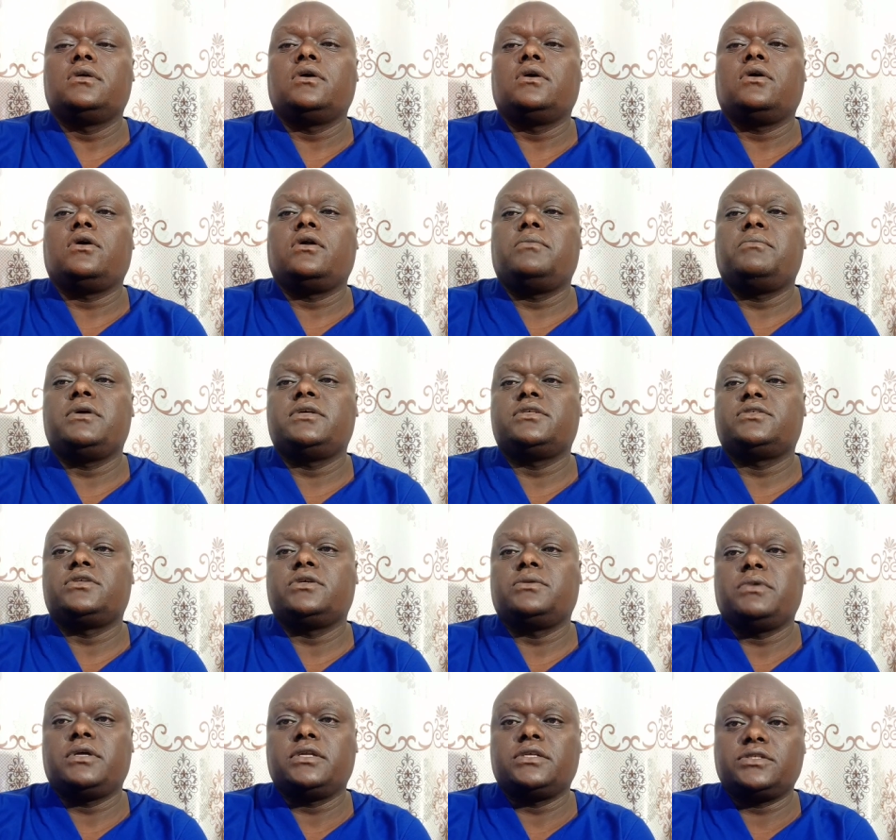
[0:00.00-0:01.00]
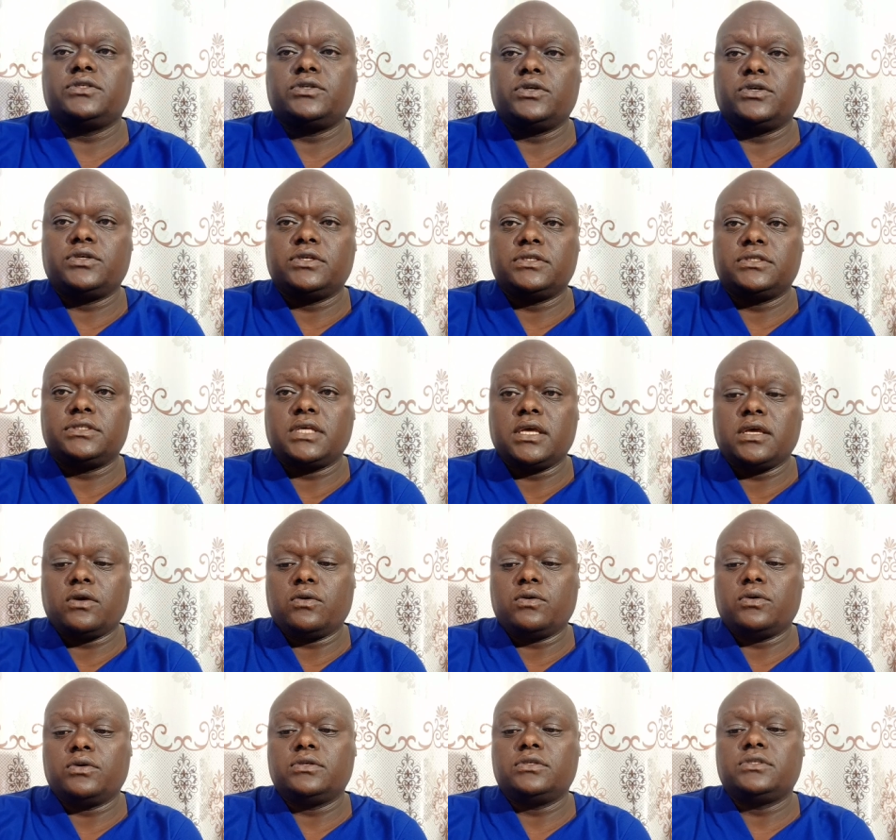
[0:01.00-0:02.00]
or menstrual, menstrual
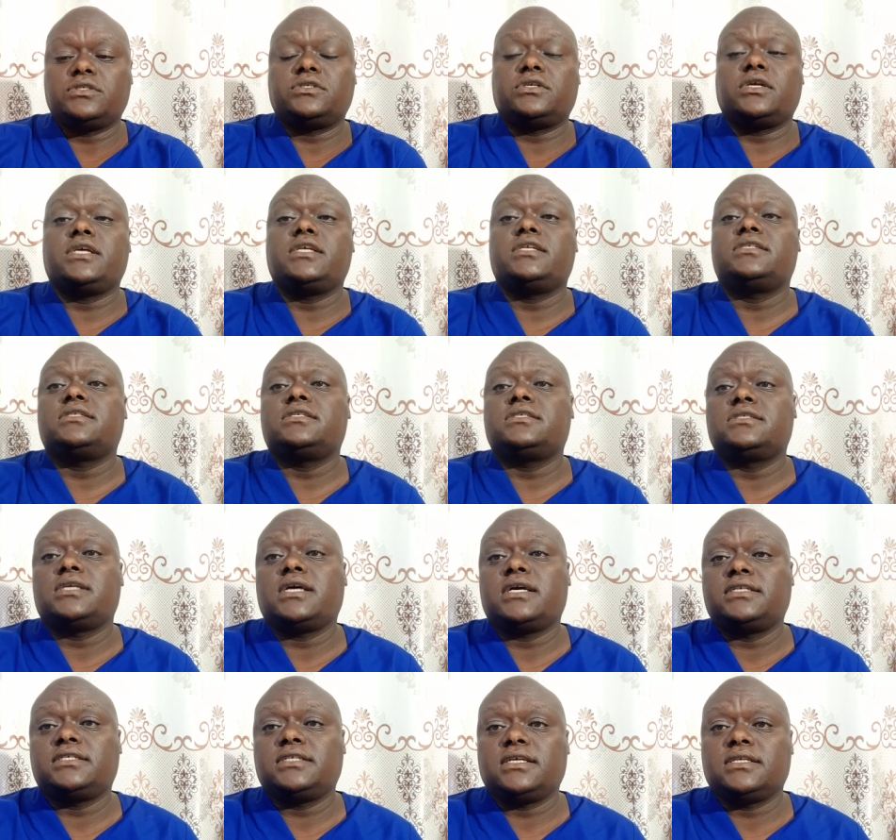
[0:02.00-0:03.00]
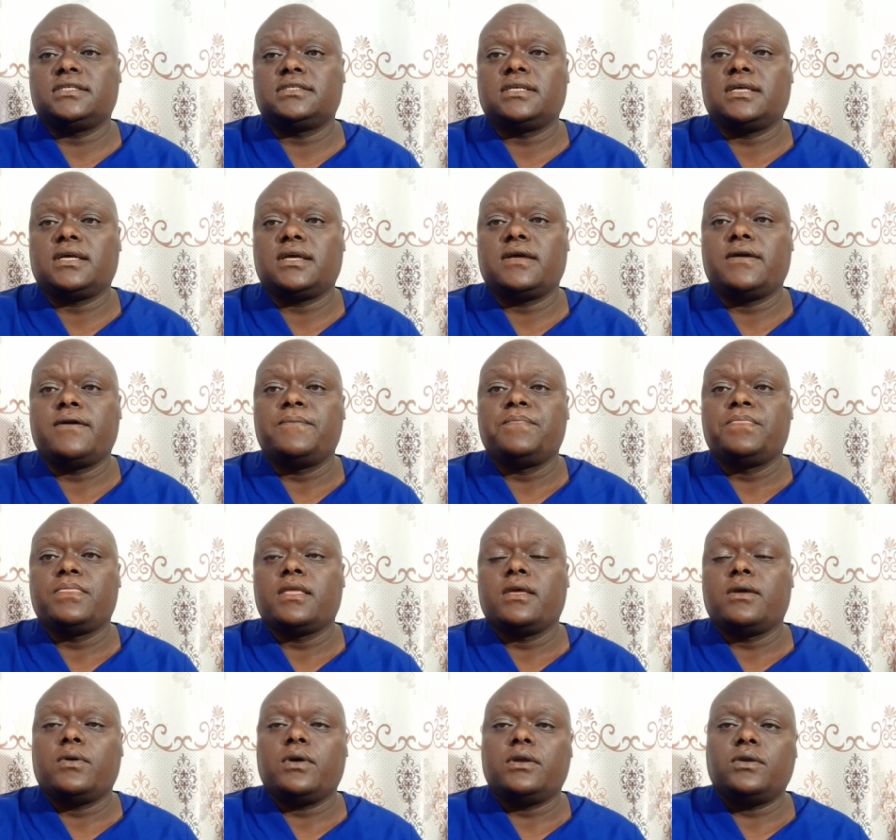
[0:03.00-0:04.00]
cycle. Stress, such as uh,
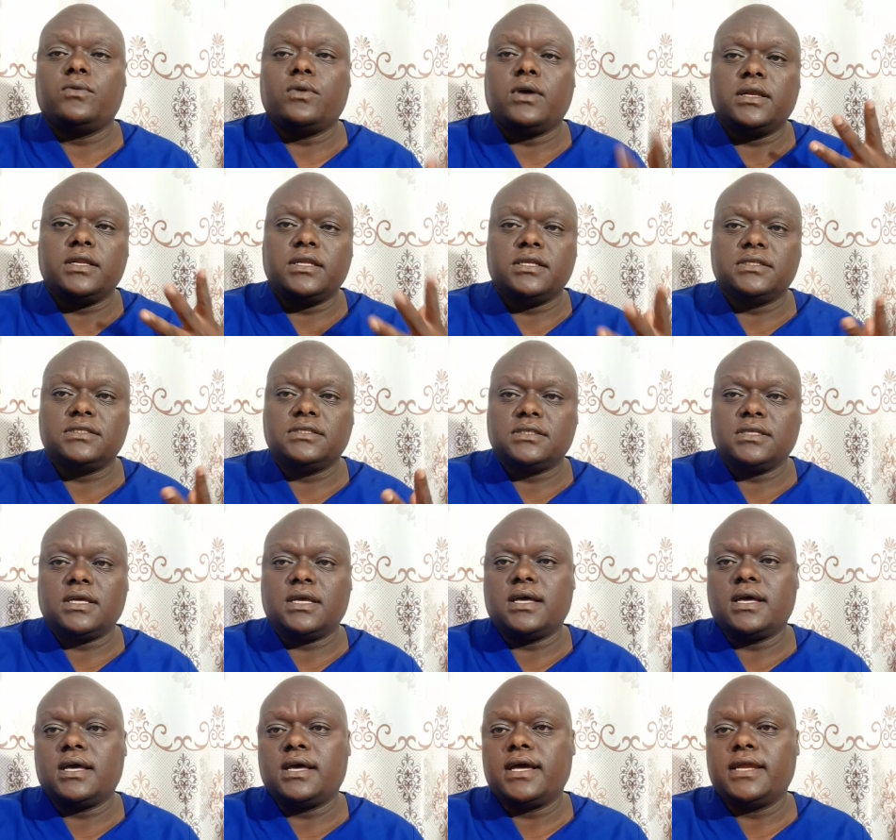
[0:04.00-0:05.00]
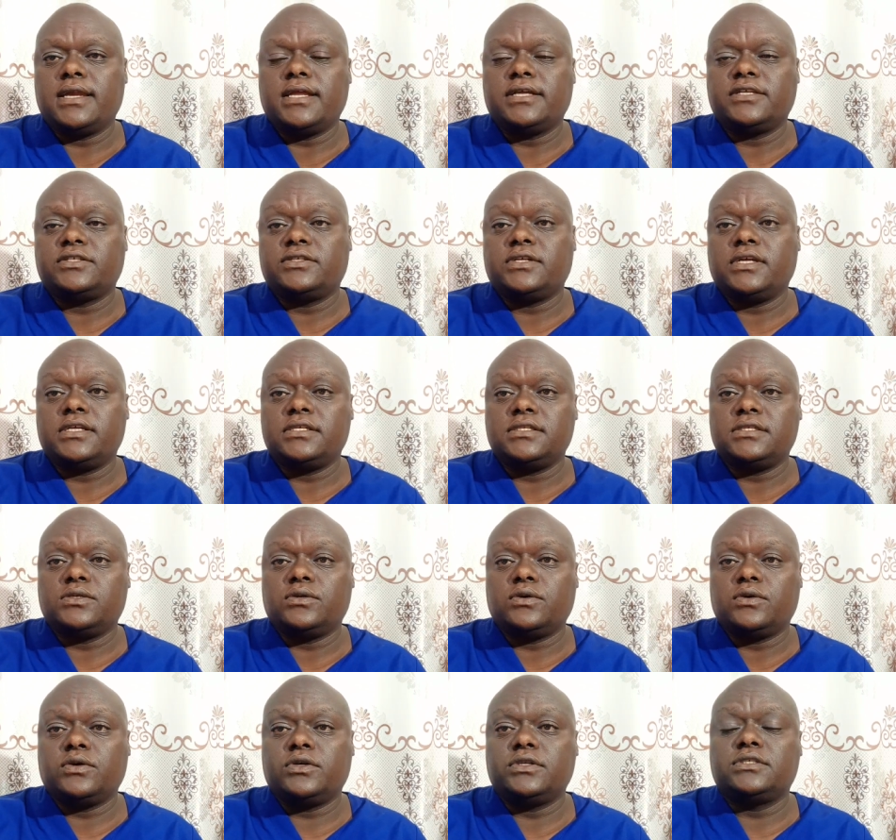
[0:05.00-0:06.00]
when one is uh, under stress,
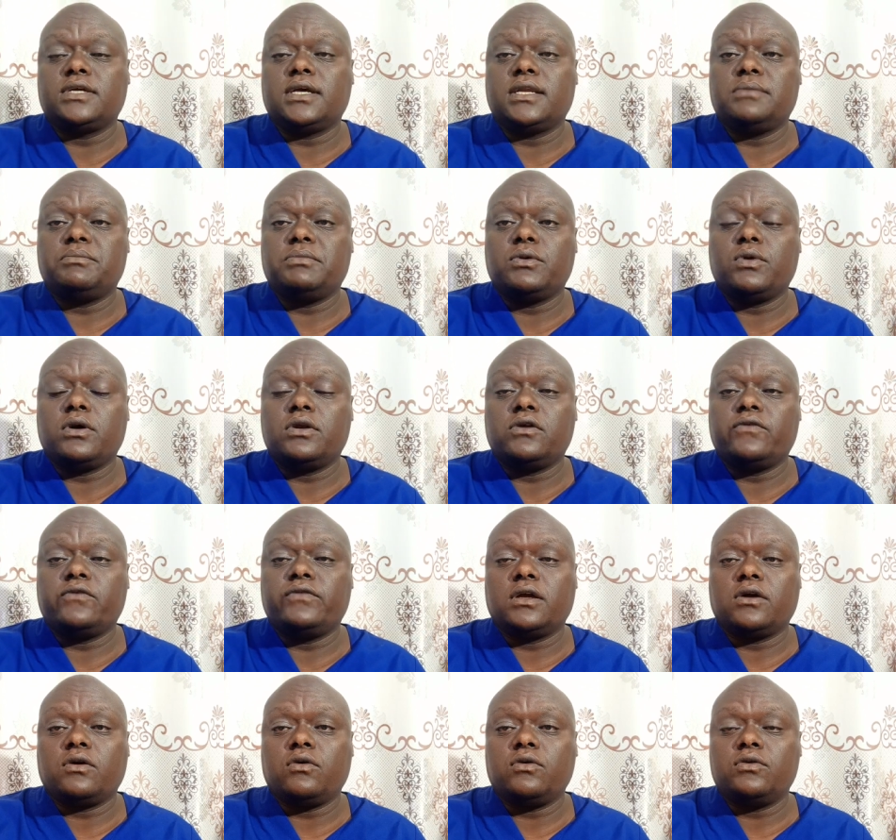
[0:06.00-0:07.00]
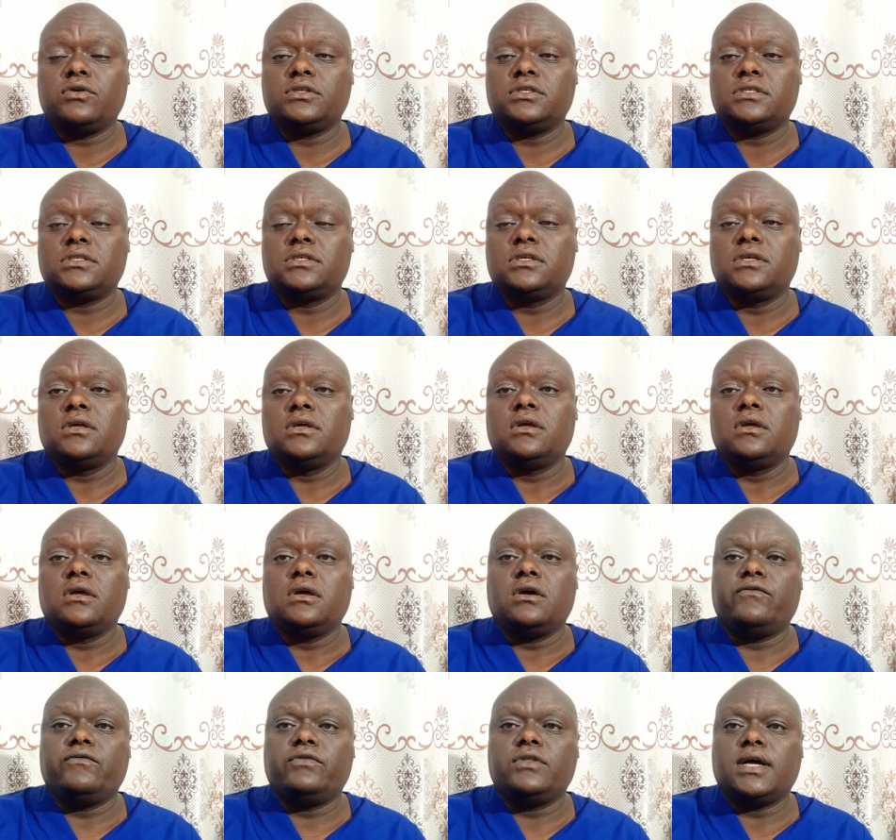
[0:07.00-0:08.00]
so it can be one of the cause
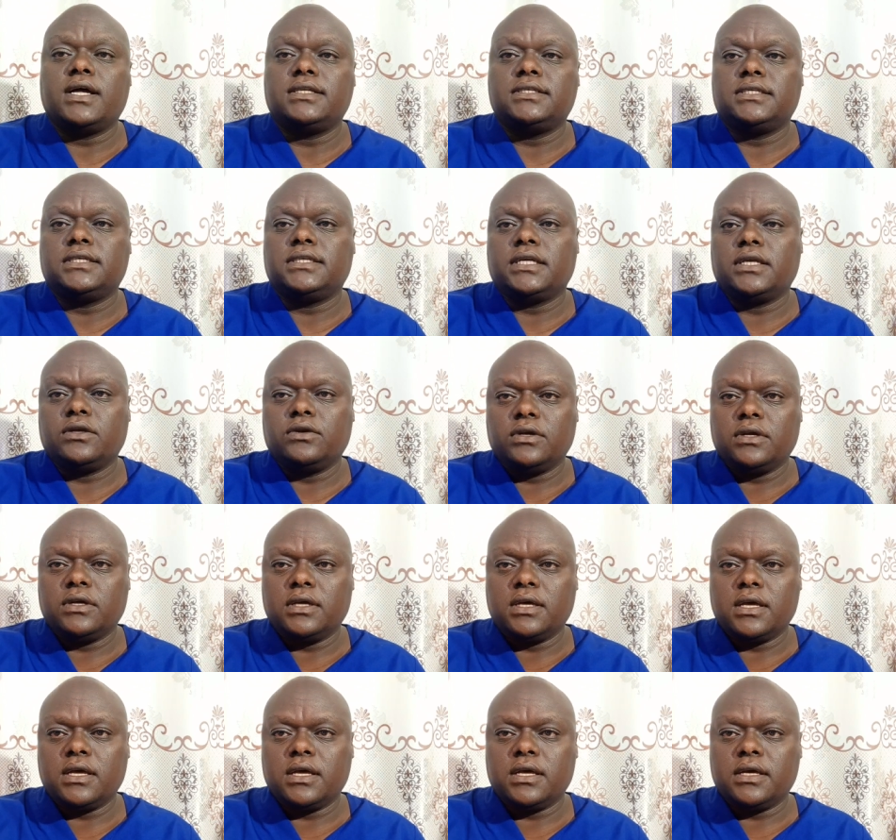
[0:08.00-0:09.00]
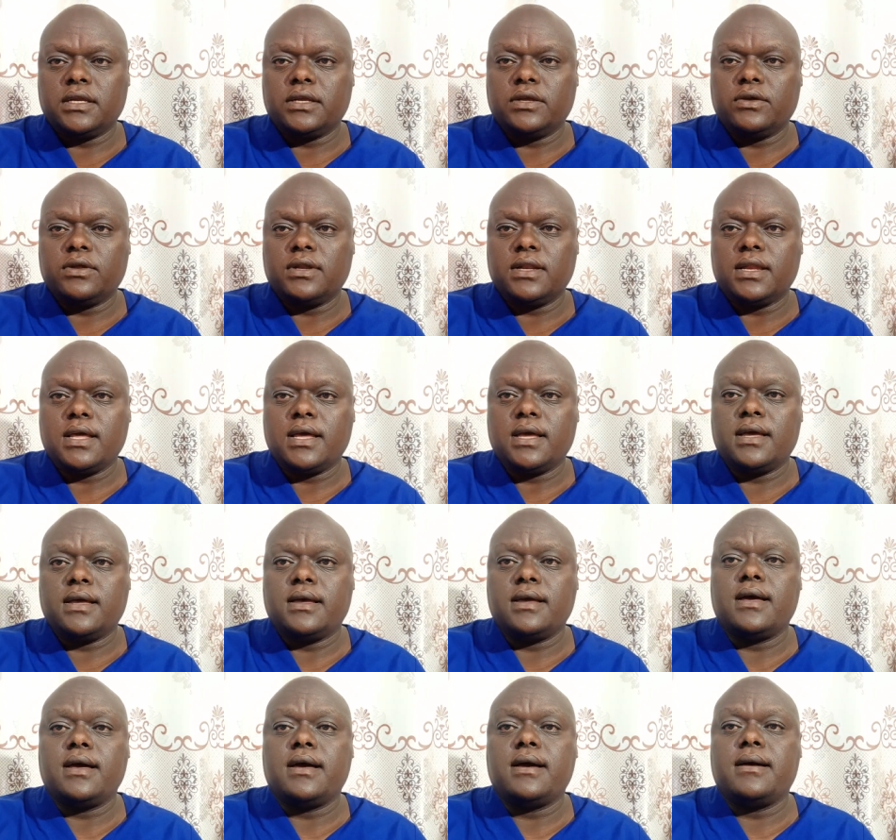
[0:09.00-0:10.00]
of that regu- uh, regular
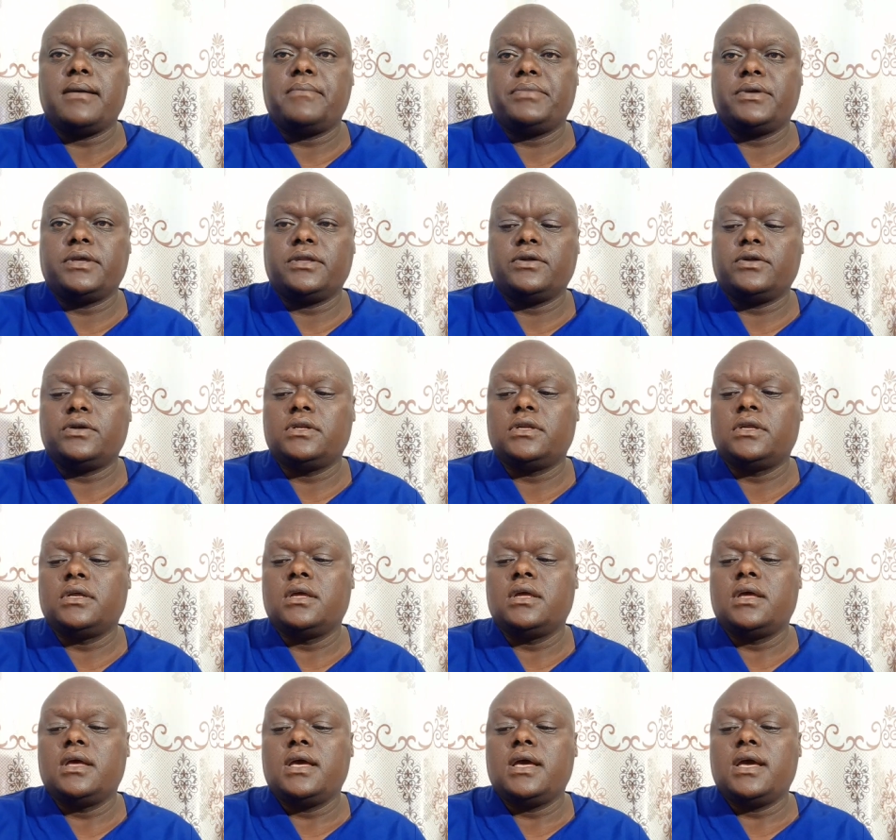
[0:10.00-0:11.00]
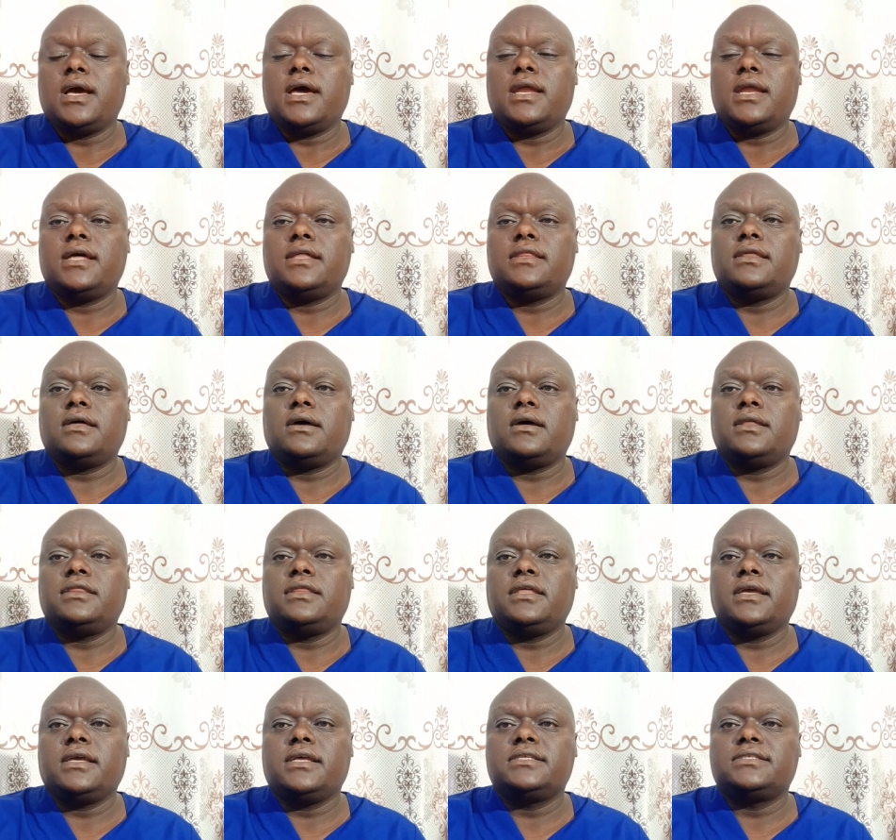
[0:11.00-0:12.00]
uh, period. Another
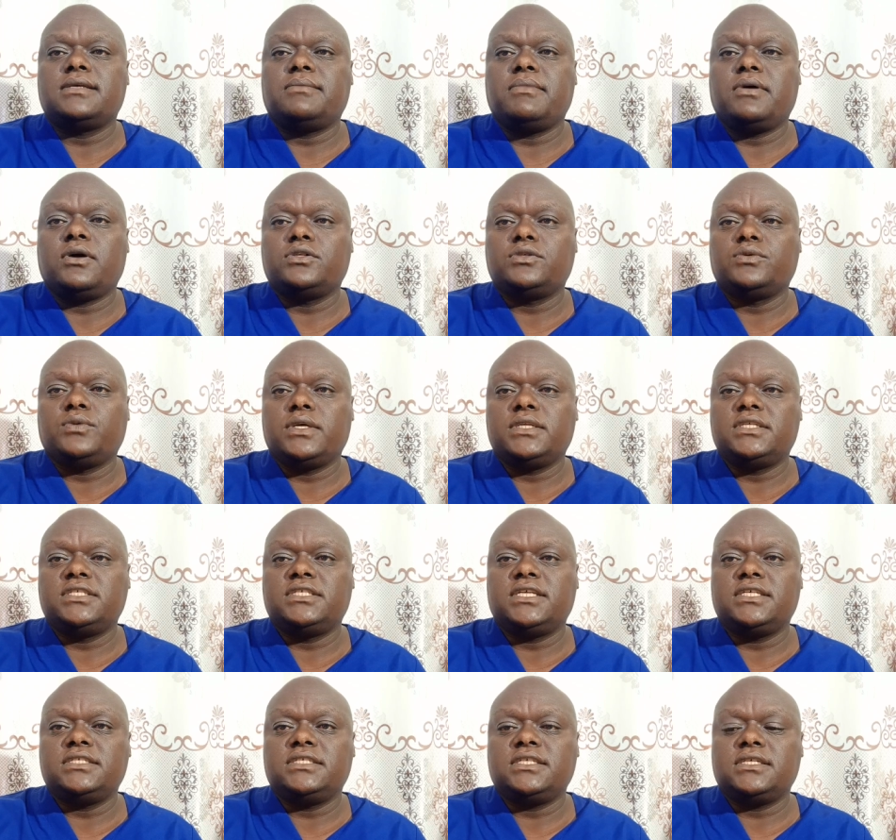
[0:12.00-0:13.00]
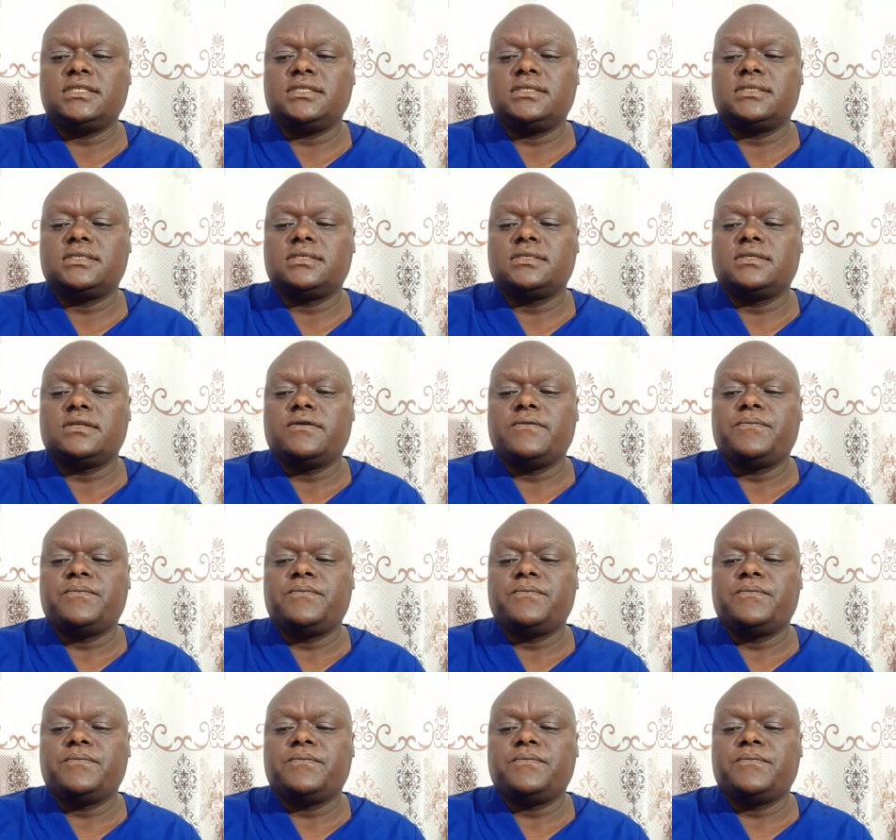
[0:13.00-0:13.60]
thing is about weight changes.